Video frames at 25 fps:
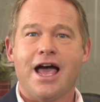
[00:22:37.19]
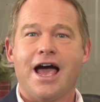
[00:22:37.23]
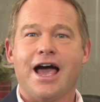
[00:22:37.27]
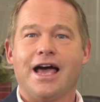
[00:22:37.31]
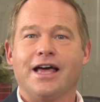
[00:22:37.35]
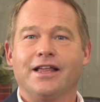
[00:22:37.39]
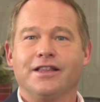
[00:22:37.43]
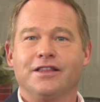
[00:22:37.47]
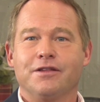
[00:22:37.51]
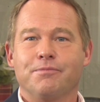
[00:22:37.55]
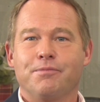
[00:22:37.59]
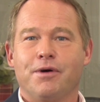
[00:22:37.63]

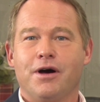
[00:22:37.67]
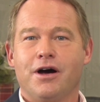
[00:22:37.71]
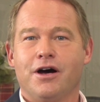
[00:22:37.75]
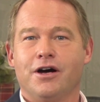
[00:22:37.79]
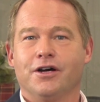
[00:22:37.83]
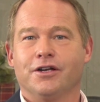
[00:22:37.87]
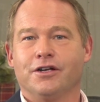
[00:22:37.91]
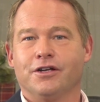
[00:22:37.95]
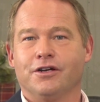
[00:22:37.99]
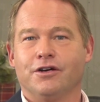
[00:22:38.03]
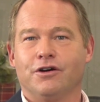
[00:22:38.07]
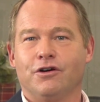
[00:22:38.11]
and the
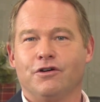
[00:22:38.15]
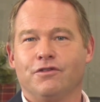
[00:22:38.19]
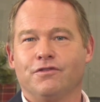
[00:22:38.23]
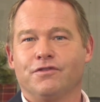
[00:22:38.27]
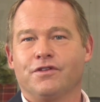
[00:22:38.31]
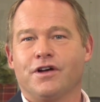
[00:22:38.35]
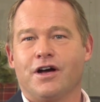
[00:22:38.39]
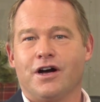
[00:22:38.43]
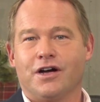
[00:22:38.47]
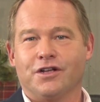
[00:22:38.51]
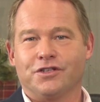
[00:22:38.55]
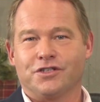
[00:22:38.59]
partner
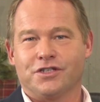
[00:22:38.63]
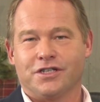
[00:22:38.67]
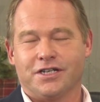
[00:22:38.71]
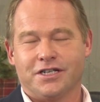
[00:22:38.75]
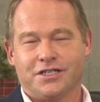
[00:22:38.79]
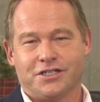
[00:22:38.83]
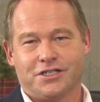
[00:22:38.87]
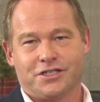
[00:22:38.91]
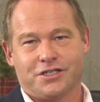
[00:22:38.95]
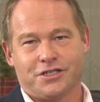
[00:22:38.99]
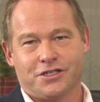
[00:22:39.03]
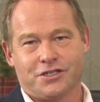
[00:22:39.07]
of Khan
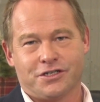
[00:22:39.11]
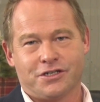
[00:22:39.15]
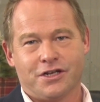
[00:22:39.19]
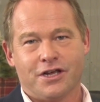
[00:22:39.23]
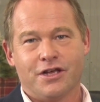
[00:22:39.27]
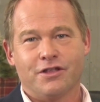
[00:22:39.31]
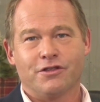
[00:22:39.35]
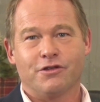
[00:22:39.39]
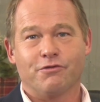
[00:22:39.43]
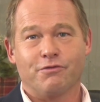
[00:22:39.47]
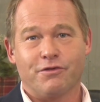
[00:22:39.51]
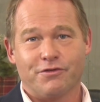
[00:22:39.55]
Solicitors
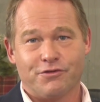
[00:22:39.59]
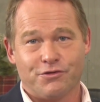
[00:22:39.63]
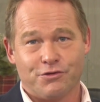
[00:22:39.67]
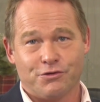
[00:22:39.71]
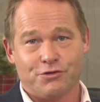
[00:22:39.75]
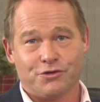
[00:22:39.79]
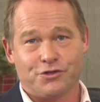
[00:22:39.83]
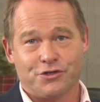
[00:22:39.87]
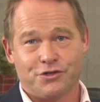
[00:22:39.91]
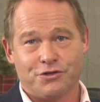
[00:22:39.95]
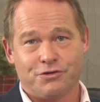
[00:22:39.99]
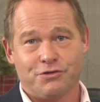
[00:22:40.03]
that we've
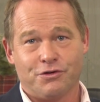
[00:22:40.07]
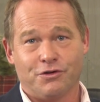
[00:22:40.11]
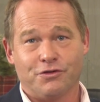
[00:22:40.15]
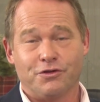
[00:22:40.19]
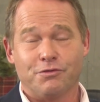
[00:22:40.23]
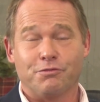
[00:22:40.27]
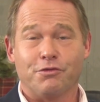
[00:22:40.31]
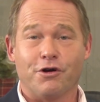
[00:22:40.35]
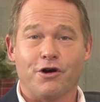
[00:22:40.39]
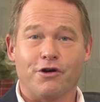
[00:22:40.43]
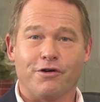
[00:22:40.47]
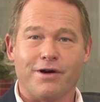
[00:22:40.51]
talked to on
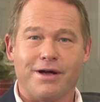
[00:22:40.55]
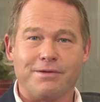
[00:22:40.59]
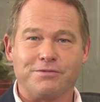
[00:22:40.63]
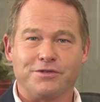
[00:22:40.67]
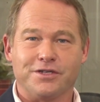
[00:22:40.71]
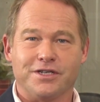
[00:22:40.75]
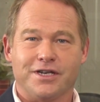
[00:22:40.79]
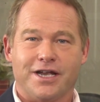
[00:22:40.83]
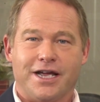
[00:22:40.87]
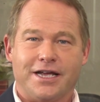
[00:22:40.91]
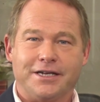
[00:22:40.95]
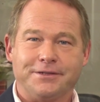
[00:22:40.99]
the programme
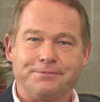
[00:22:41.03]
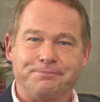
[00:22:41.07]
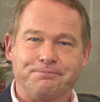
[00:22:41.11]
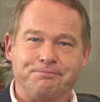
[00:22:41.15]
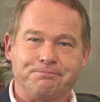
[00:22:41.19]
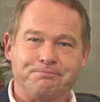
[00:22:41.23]
today.